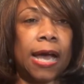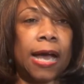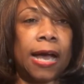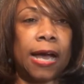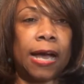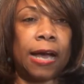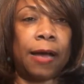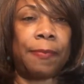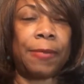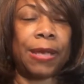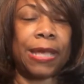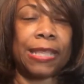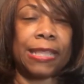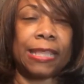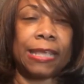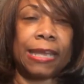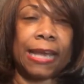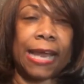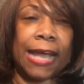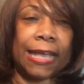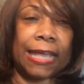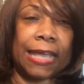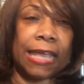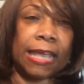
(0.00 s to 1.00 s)
and
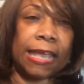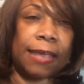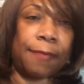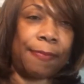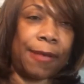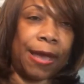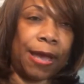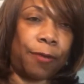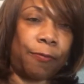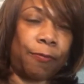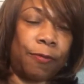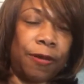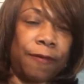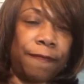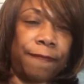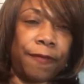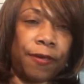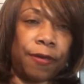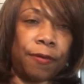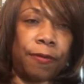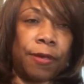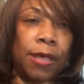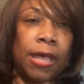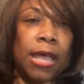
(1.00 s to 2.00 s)
then I can get back
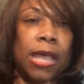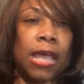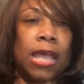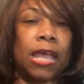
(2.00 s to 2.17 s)
with you.